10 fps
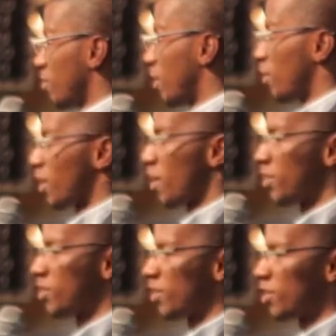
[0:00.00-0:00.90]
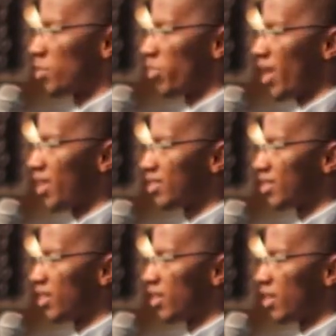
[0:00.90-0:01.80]
but our company's willing to pay it.
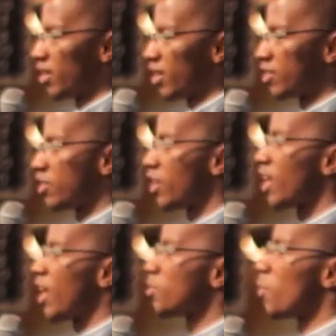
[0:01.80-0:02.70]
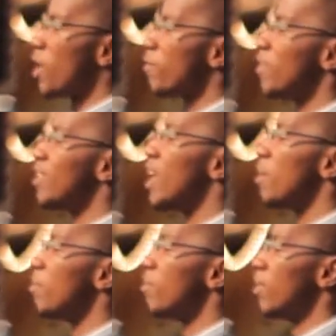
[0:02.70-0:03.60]
Right? So you kind of have to wait for them
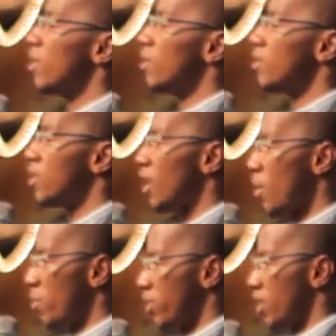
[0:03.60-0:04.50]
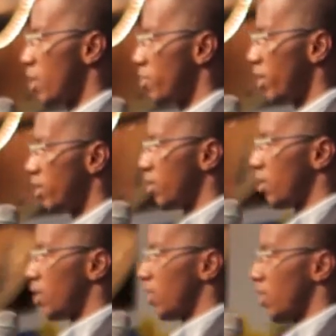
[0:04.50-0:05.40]
to come with a number.
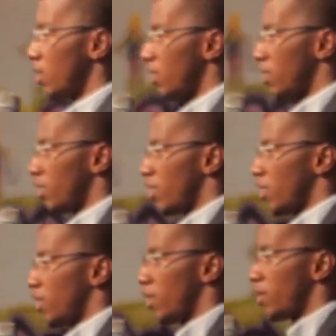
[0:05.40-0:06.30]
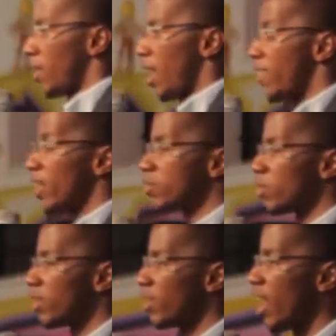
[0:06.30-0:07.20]
Right? And that's
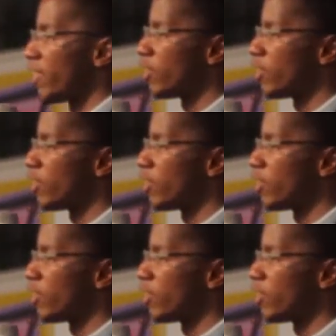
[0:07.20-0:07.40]
one of the other